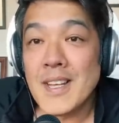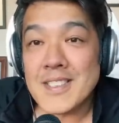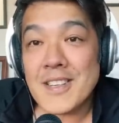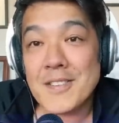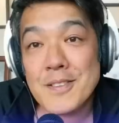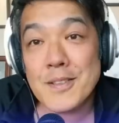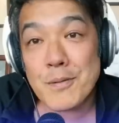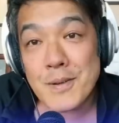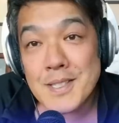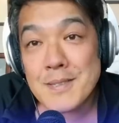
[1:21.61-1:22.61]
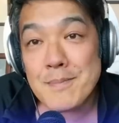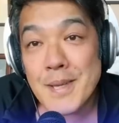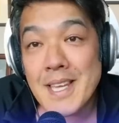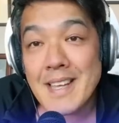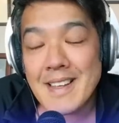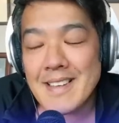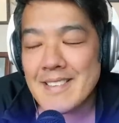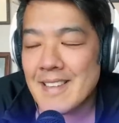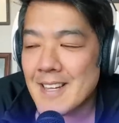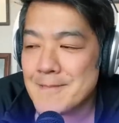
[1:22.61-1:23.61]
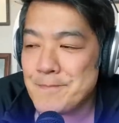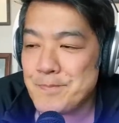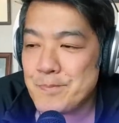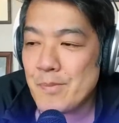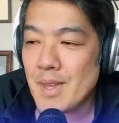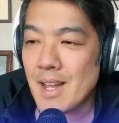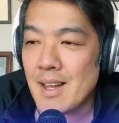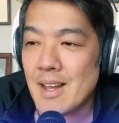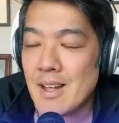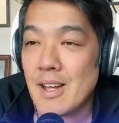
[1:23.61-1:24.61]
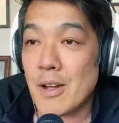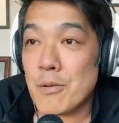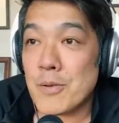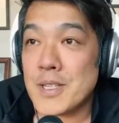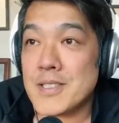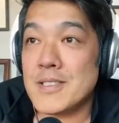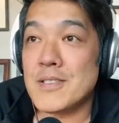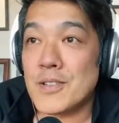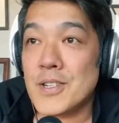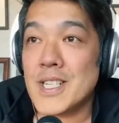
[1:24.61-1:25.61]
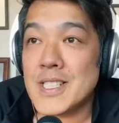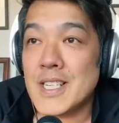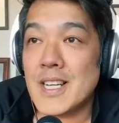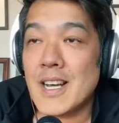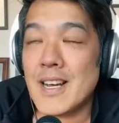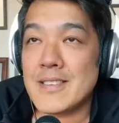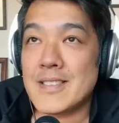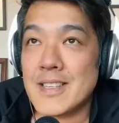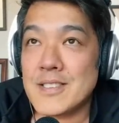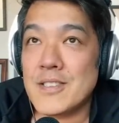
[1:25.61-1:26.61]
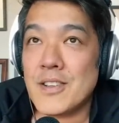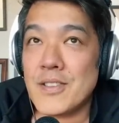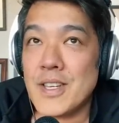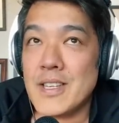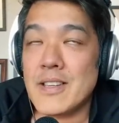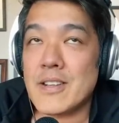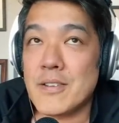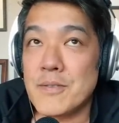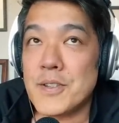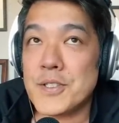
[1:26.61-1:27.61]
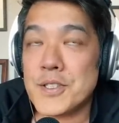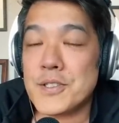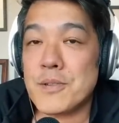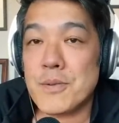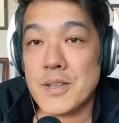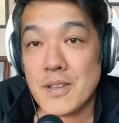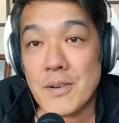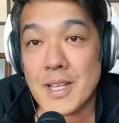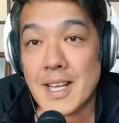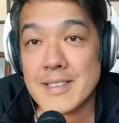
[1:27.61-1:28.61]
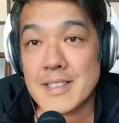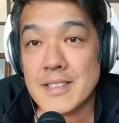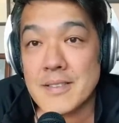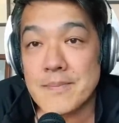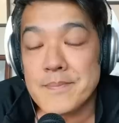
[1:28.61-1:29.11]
So the reason being is that a retinoid does not need conversion to retinoic acid.